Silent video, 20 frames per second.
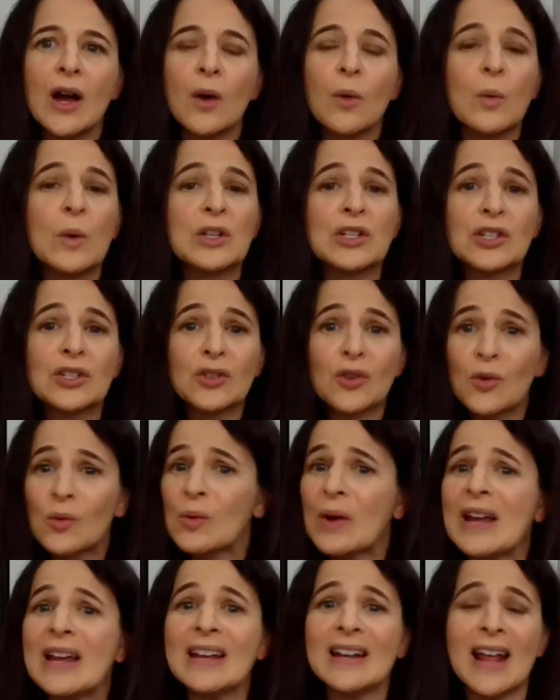which is
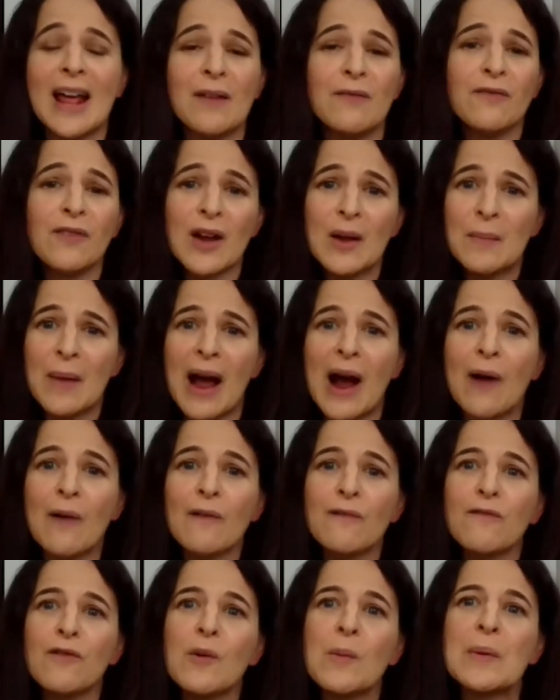great and very
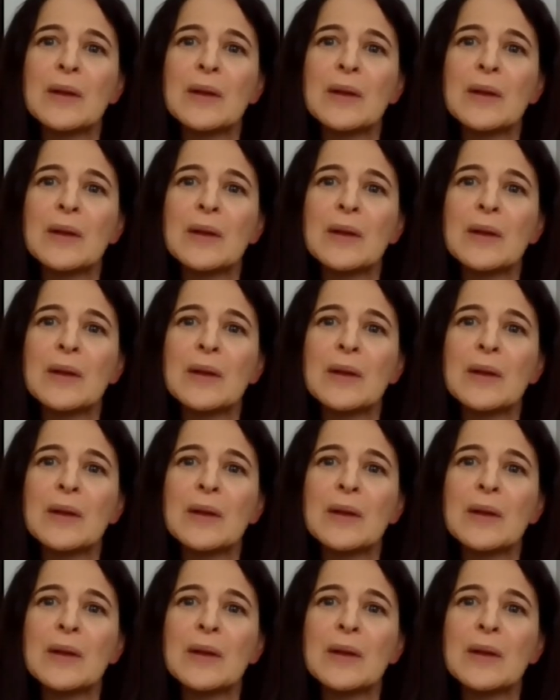powerful.